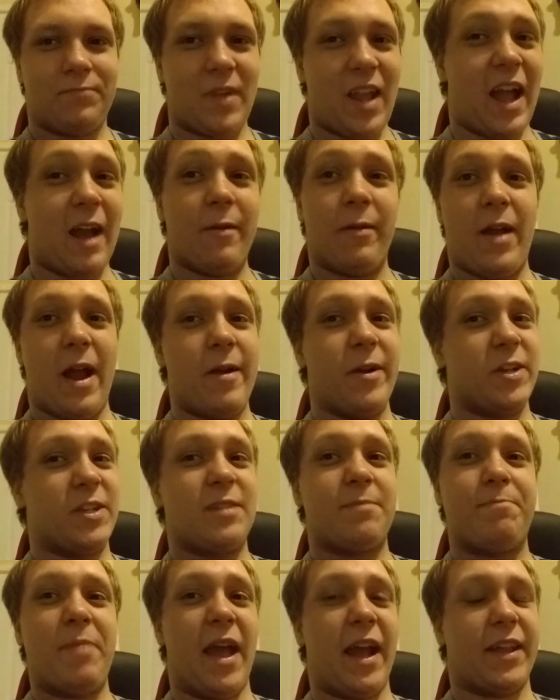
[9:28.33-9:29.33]
I
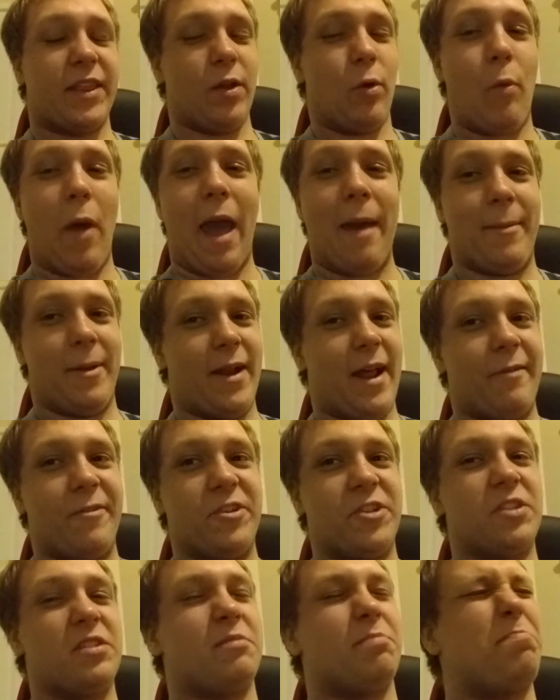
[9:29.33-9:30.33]
respect the women.
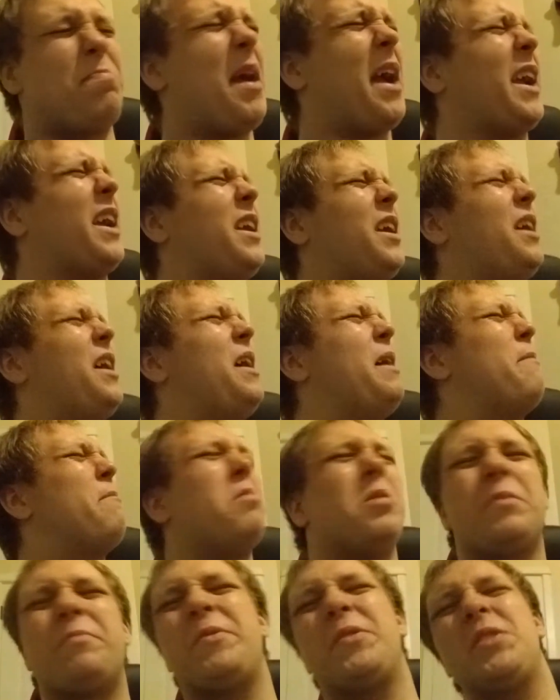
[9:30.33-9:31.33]
Put
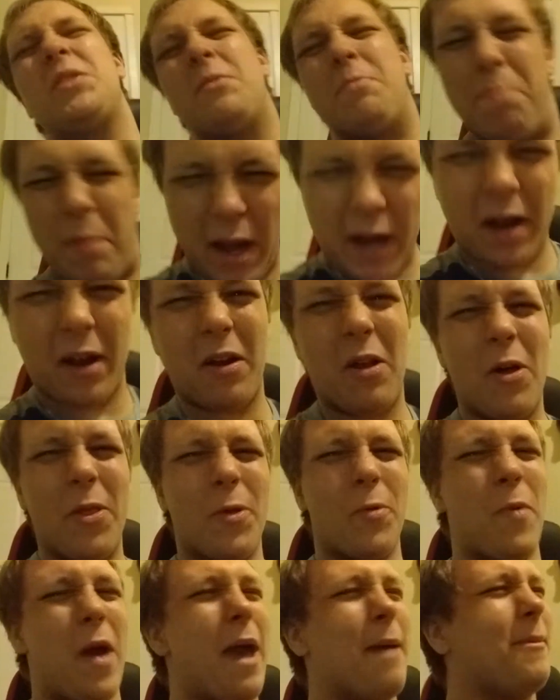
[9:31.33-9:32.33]
some respect on all
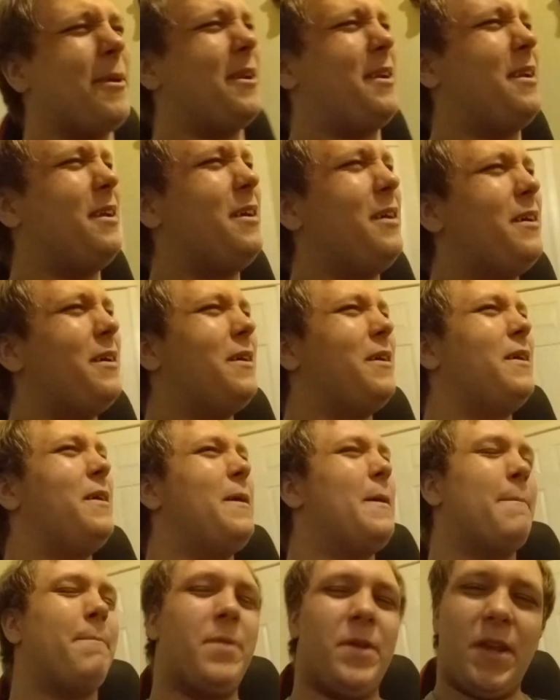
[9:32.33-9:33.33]
the women.
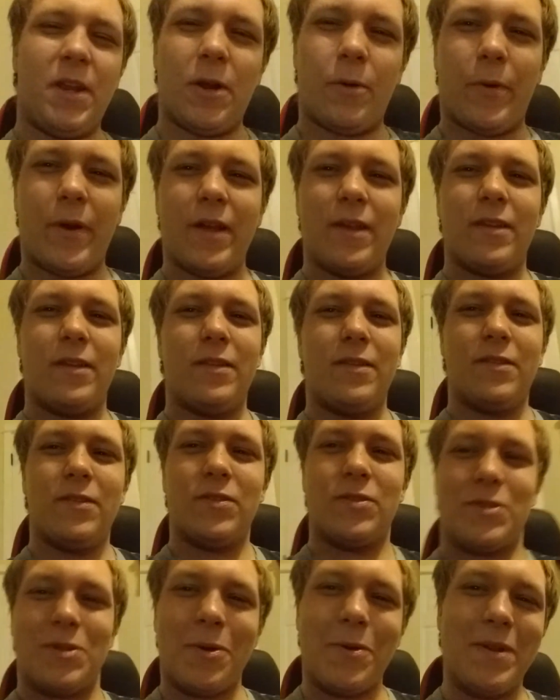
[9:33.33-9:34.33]
But you know what?
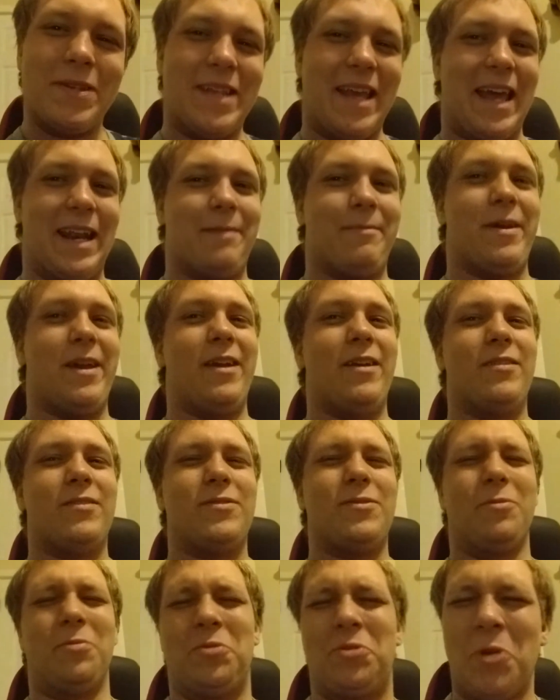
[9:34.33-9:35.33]
So does anime.
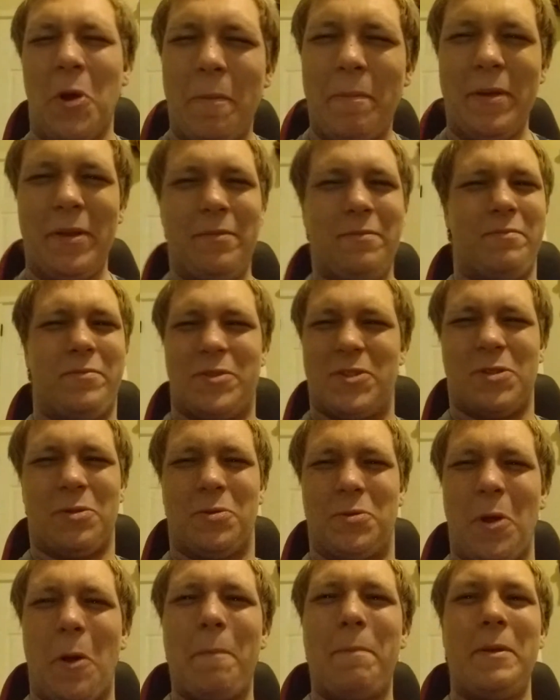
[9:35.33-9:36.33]
So don't be
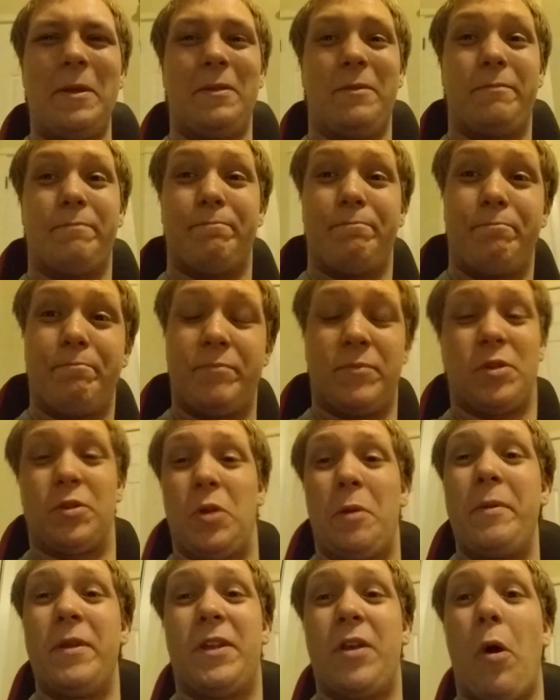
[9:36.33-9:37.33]

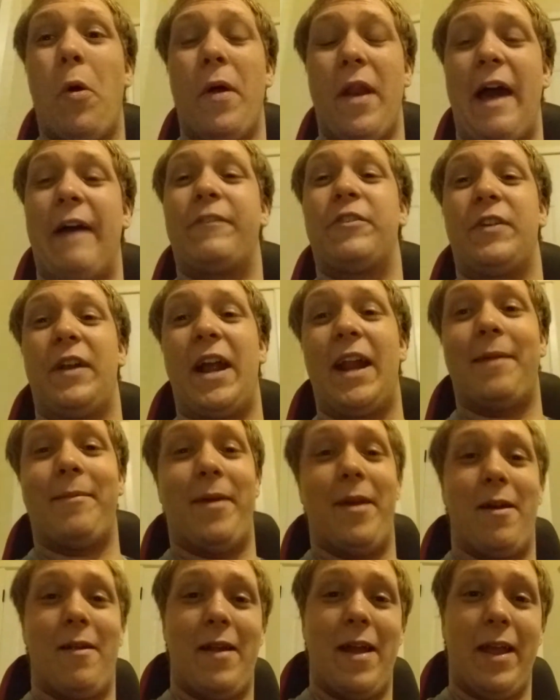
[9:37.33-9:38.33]
going after
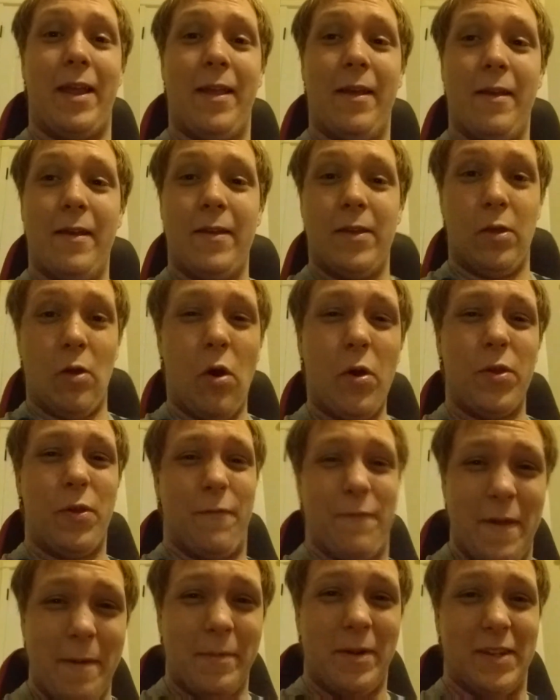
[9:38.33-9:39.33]
anime, all right? All you
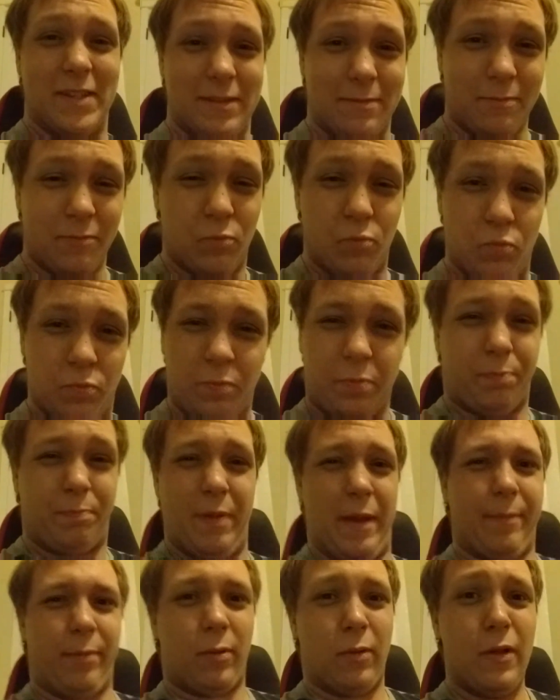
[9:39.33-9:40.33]
feminist
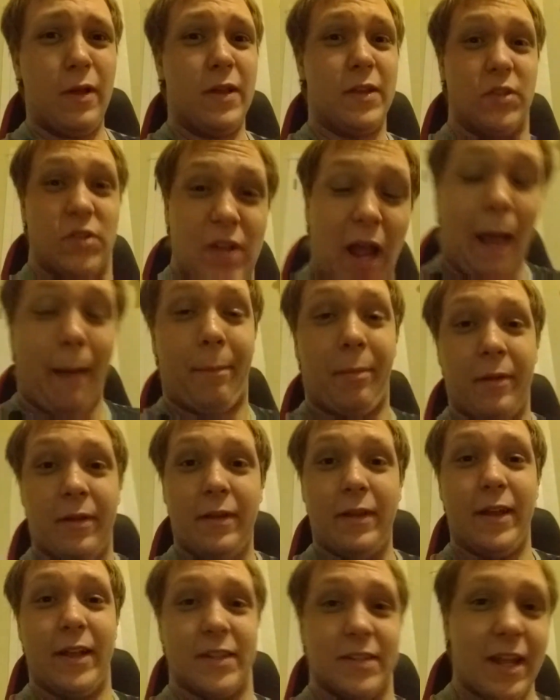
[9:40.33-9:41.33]
people, stop.
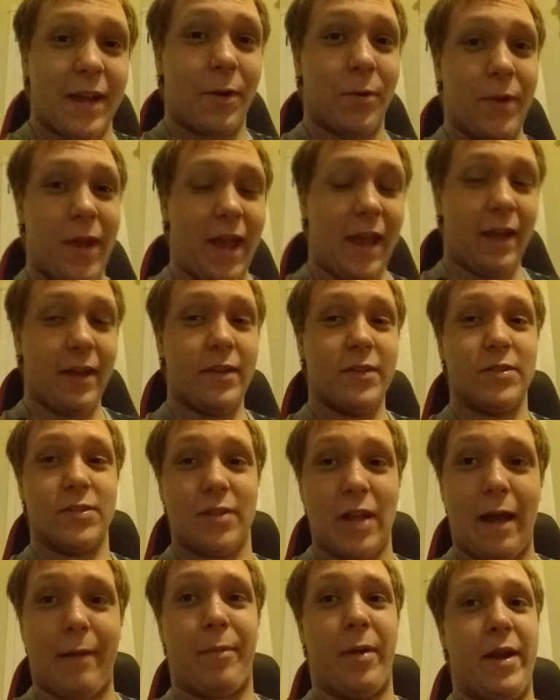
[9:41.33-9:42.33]
It's not okay.
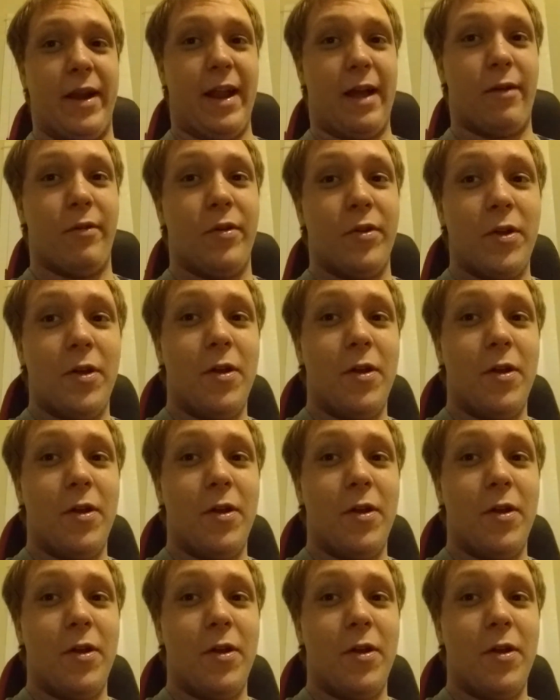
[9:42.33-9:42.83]
Stop right now.